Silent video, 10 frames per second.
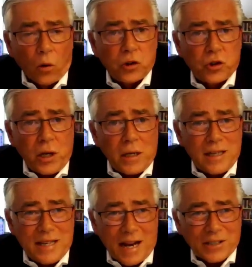Wall
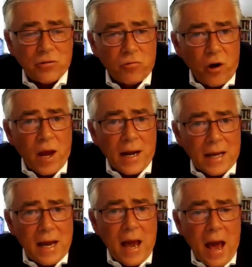Street doesn't
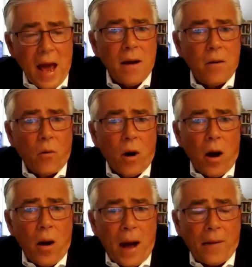really care
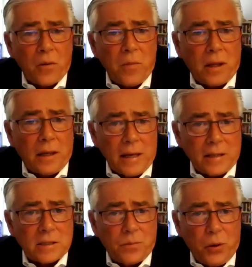about the Middle
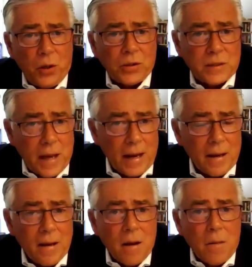East per se.